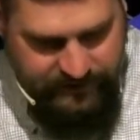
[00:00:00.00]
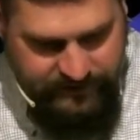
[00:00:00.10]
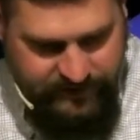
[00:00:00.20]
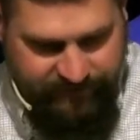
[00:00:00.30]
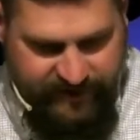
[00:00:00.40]

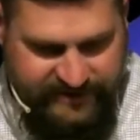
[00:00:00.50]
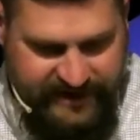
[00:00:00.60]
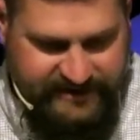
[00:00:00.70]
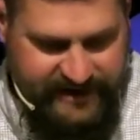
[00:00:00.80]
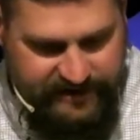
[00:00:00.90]
So, verse
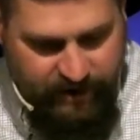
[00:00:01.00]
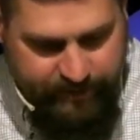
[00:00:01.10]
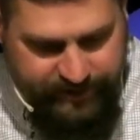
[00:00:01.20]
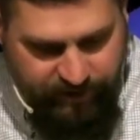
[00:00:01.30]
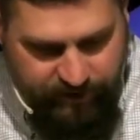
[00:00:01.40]
18, don't
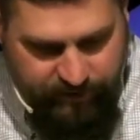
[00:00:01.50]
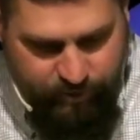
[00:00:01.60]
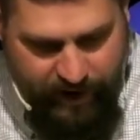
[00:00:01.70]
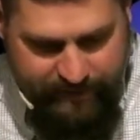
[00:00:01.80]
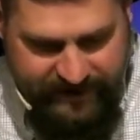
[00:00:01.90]
be drunk with
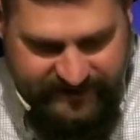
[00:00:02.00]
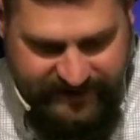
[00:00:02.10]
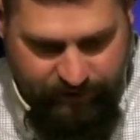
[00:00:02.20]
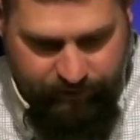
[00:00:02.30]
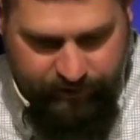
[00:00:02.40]
wine because
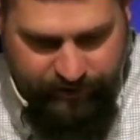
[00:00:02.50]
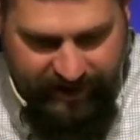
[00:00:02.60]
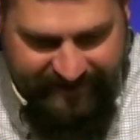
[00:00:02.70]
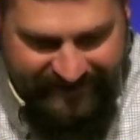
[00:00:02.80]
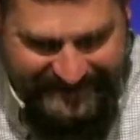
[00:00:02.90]
that will ruin your life.